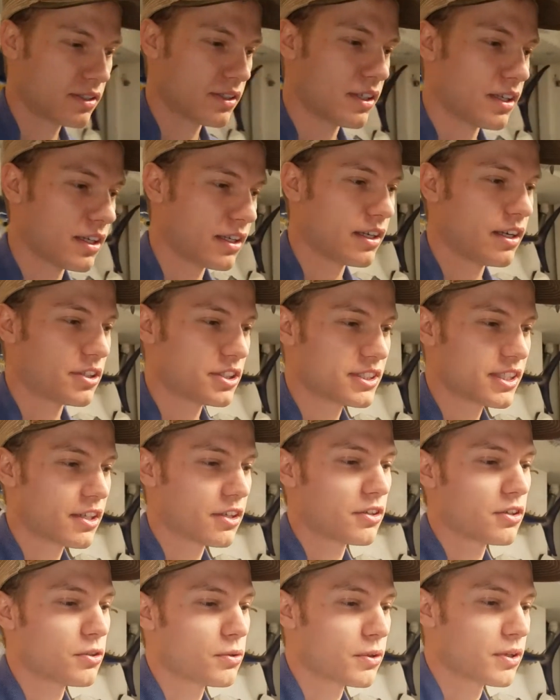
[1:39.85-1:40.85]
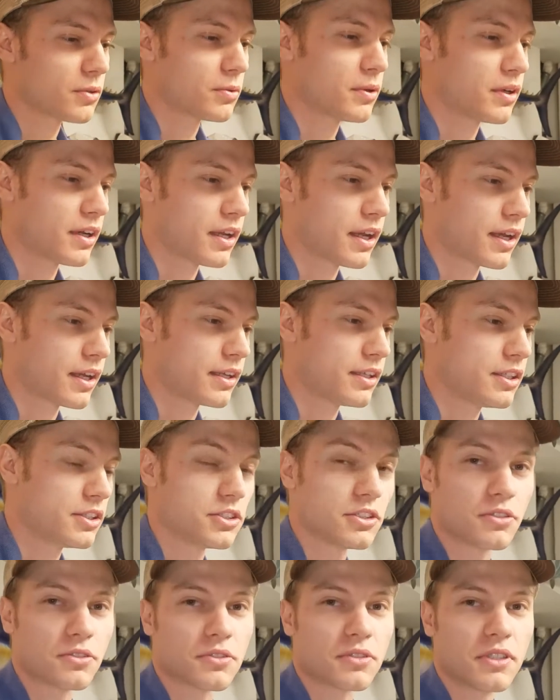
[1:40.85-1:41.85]
I'll just get a new one when I need
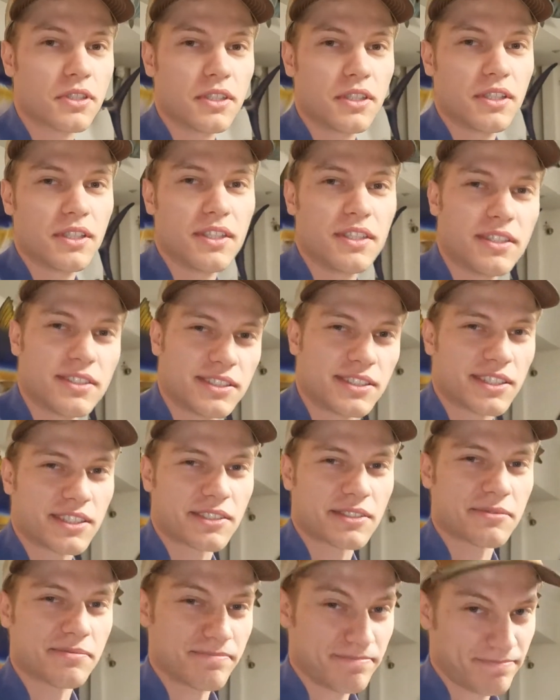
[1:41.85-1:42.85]
to. So